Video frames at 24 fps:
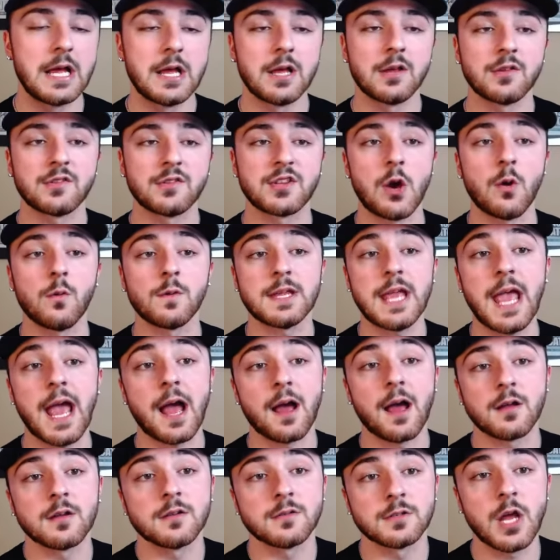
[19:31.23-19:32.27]
So, yeah,
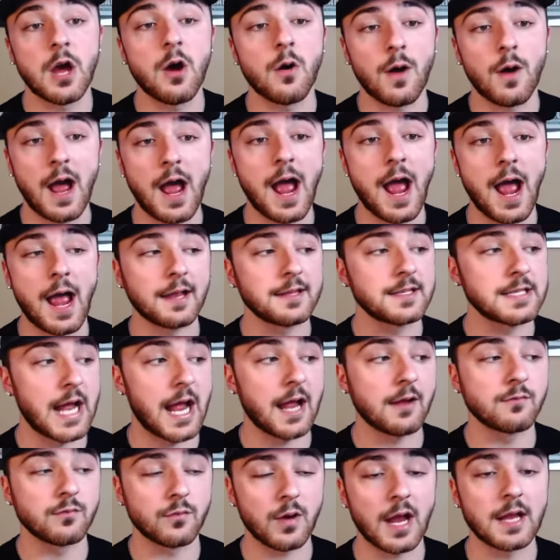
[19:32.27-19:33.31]
no,
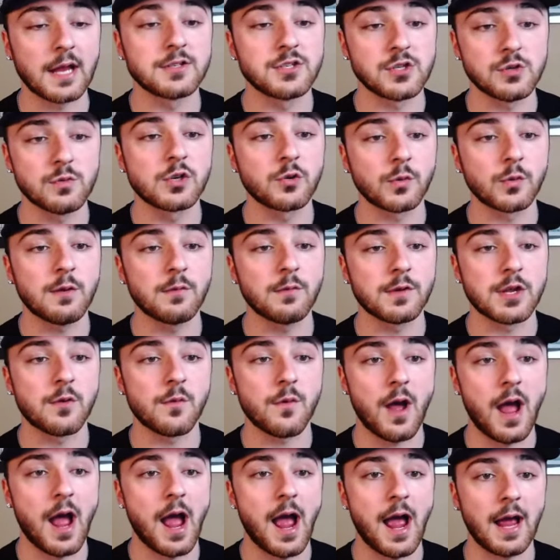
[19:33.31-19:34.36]
I do agree with you.
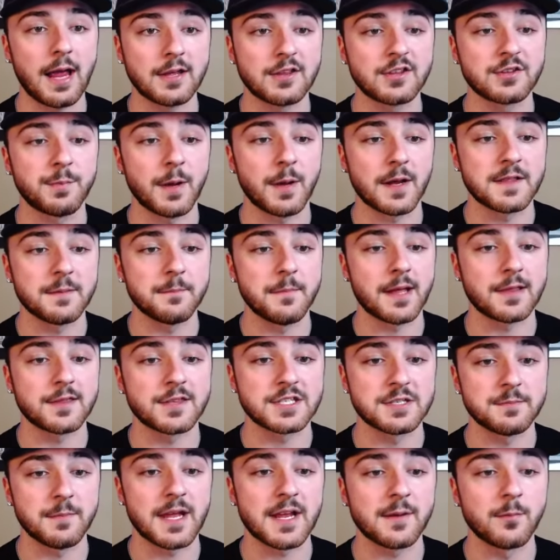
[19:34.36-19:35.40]
I expect the Mets
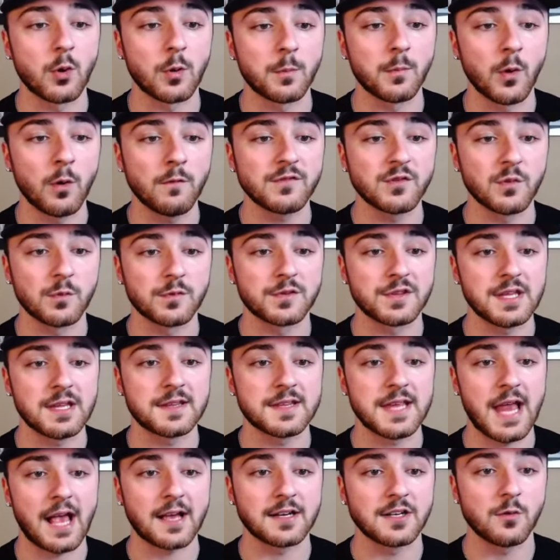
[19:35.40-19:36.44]
to make more moves. We'll see
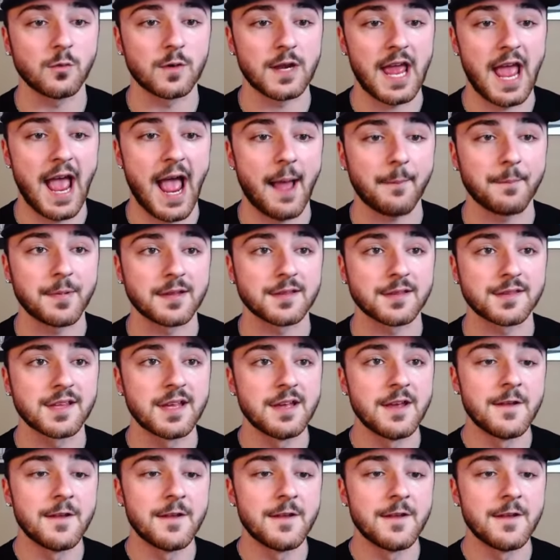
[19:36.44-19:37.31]
exactly what happens.